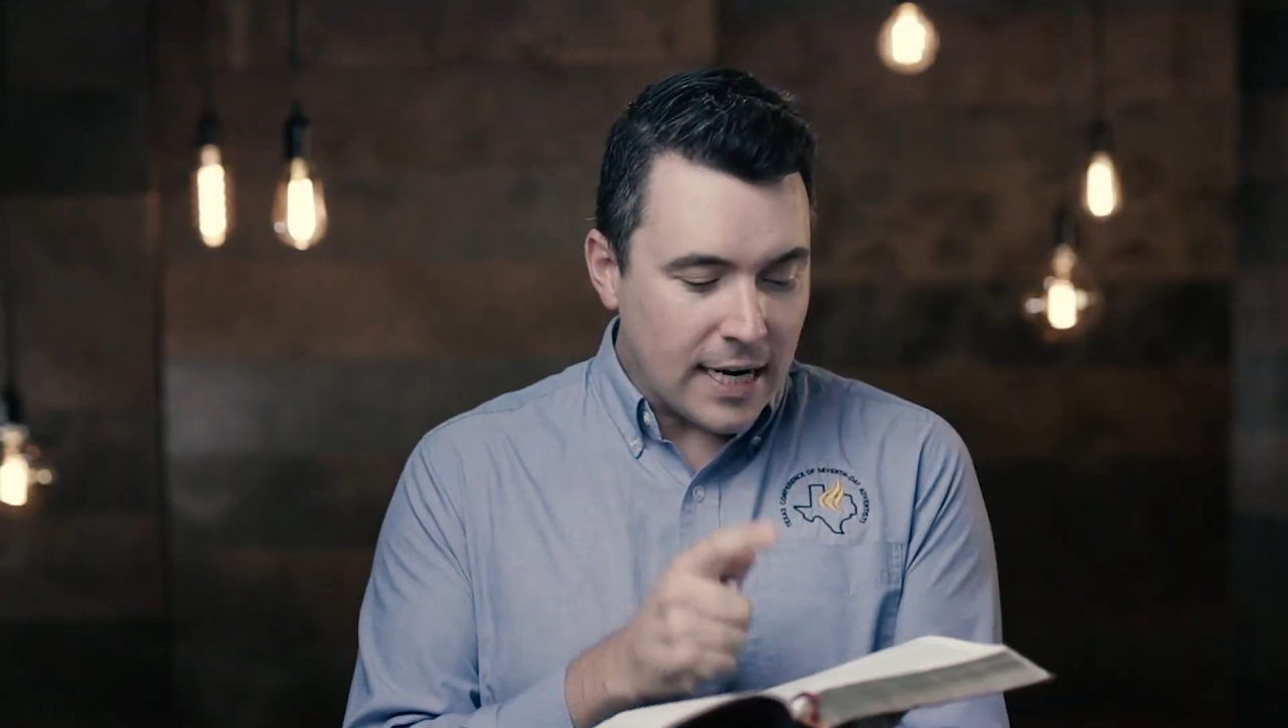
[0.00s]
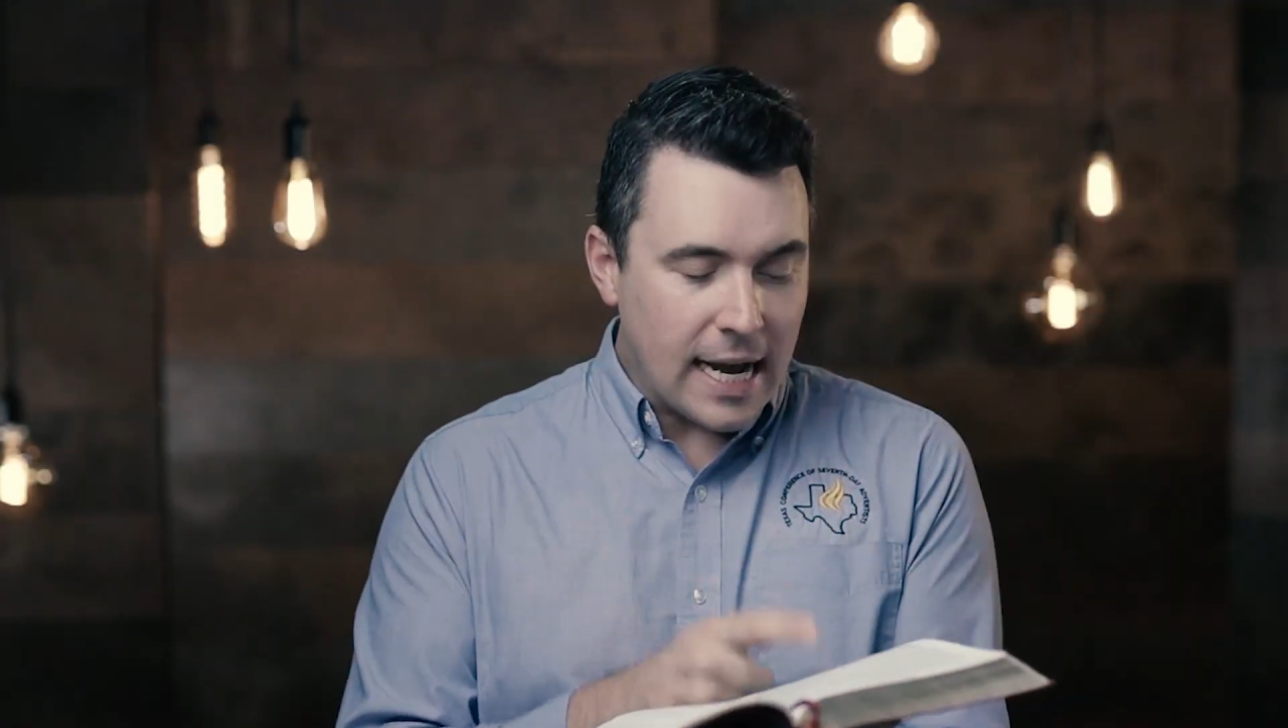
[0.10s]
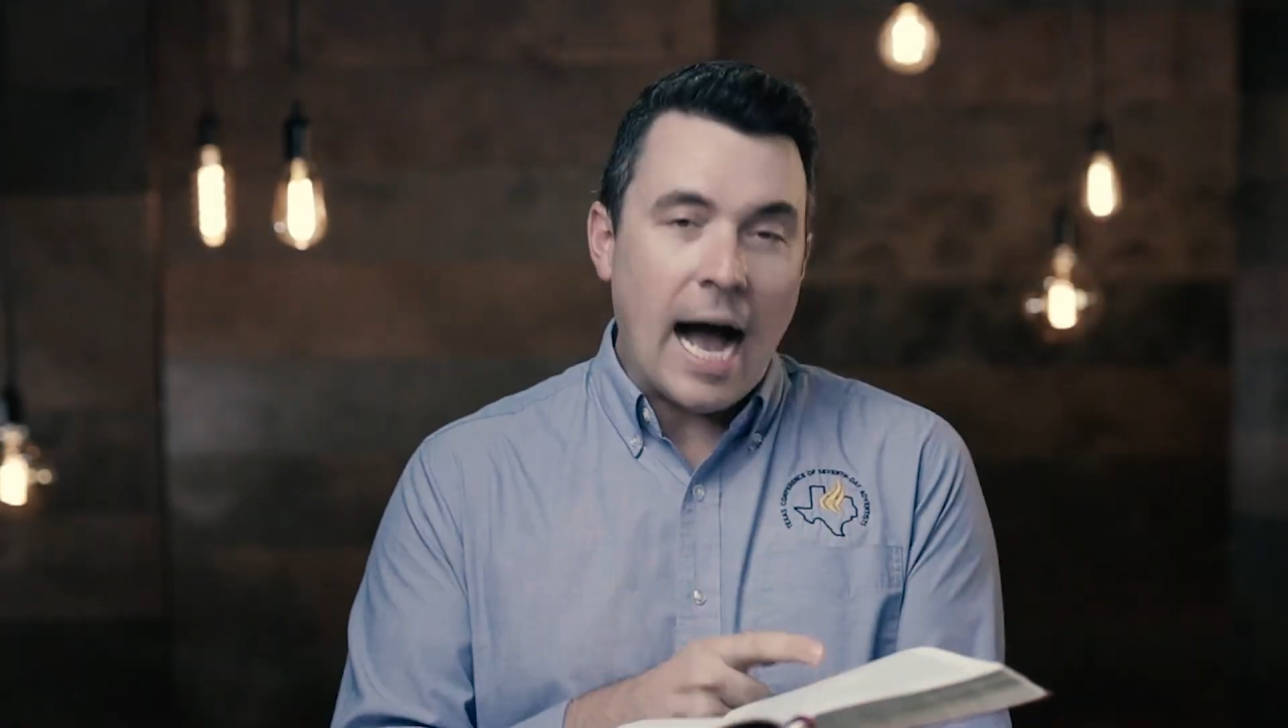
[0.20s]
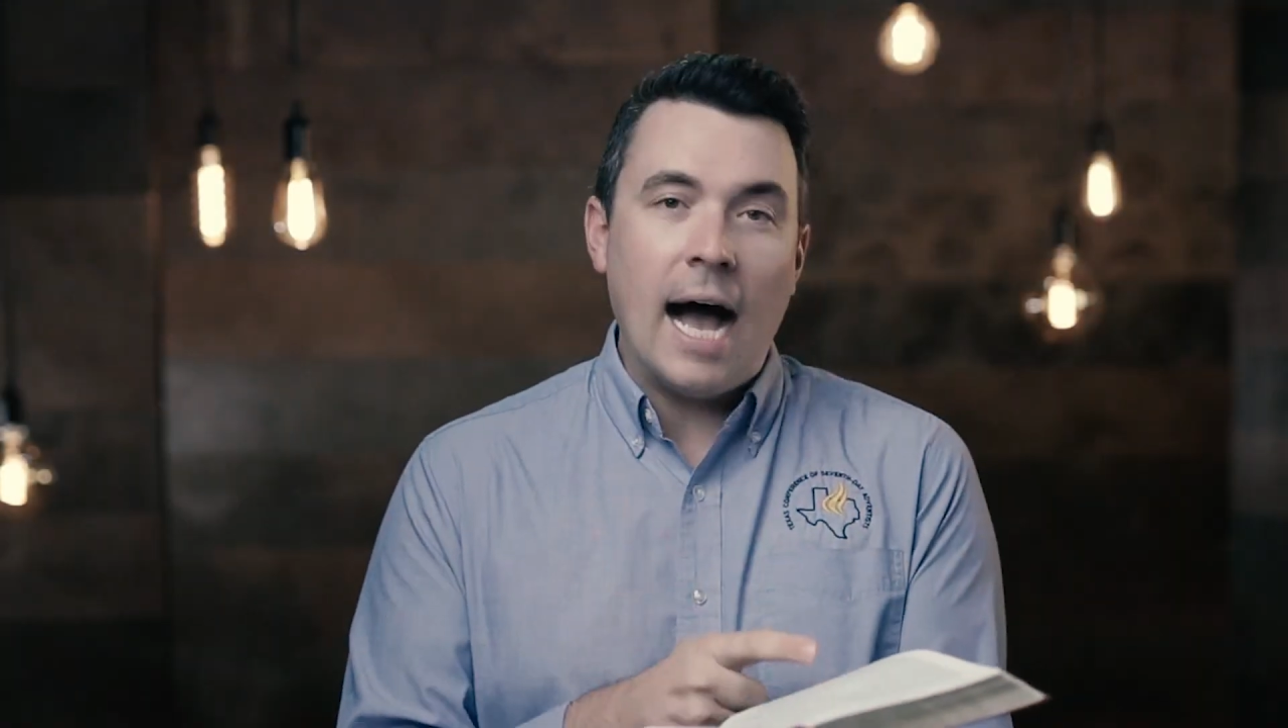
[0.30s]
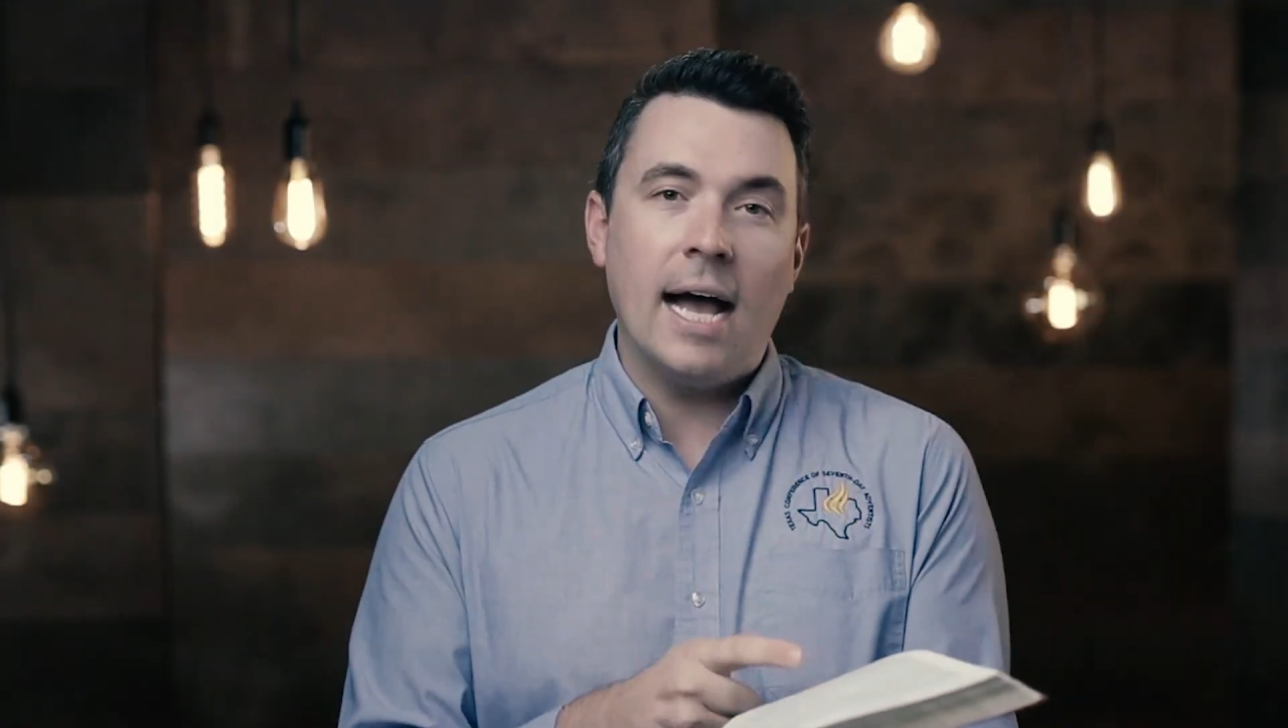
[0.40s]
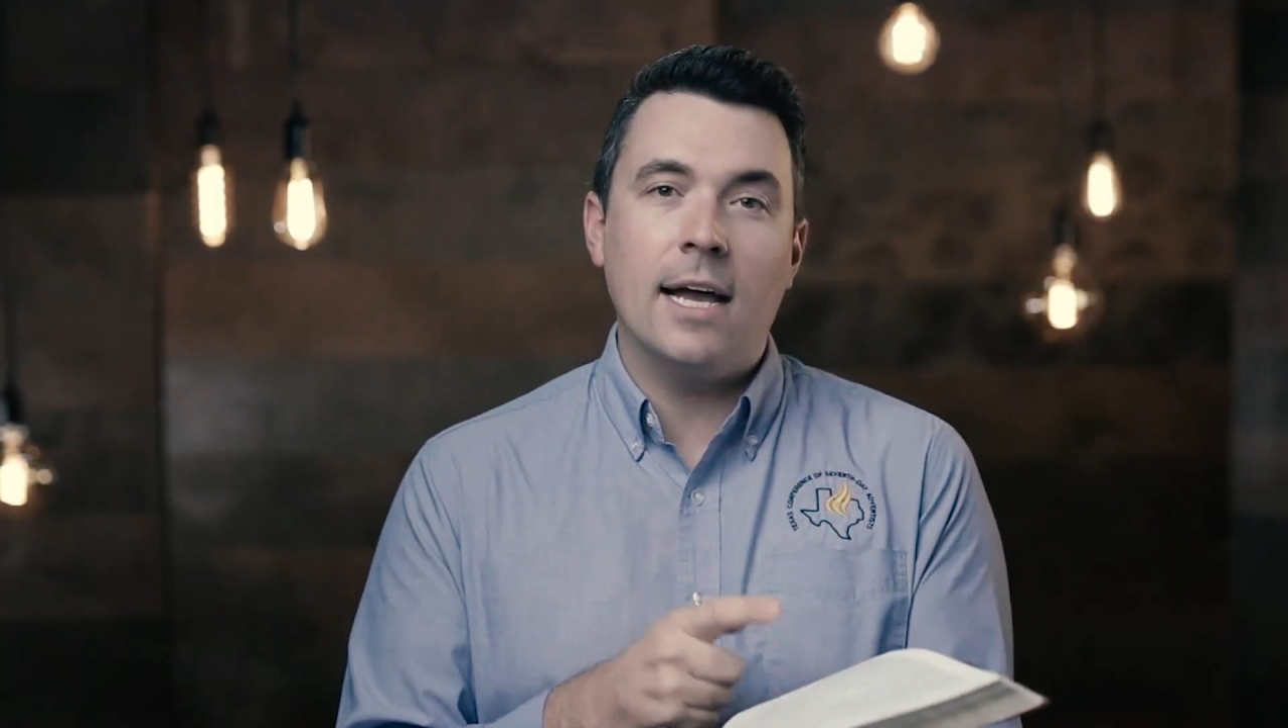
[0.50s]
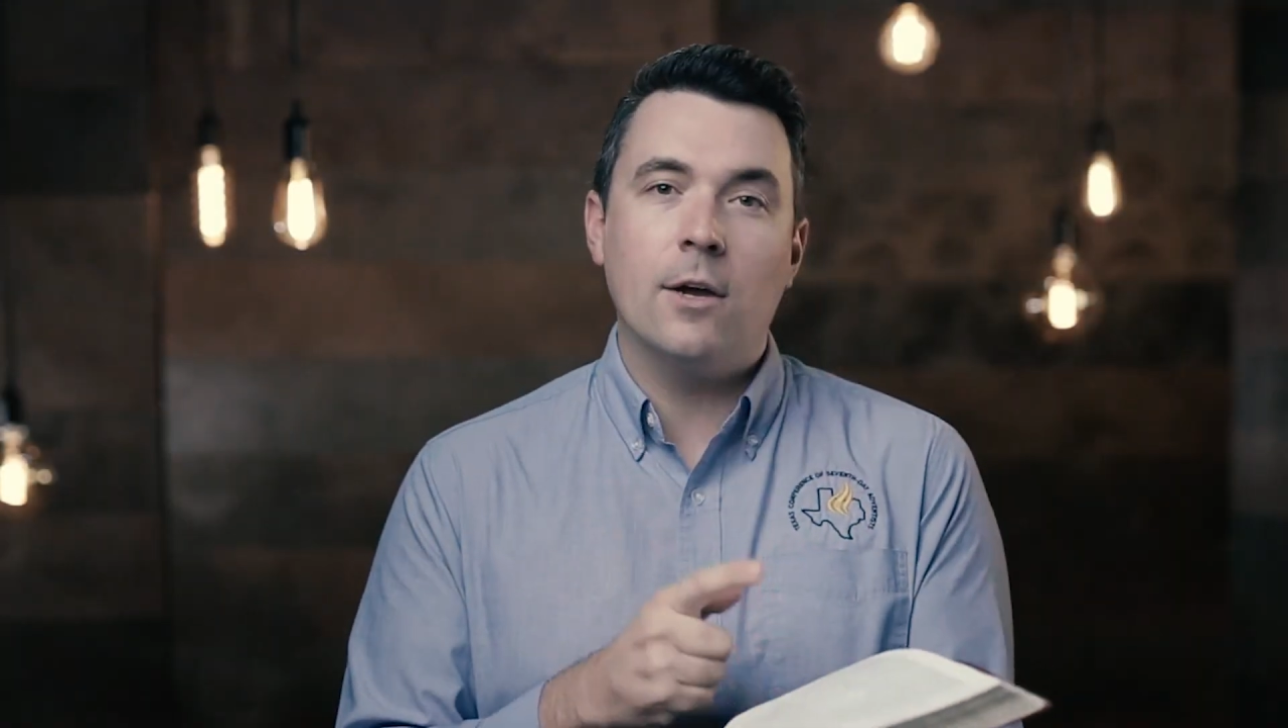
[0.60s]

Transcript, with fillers: eye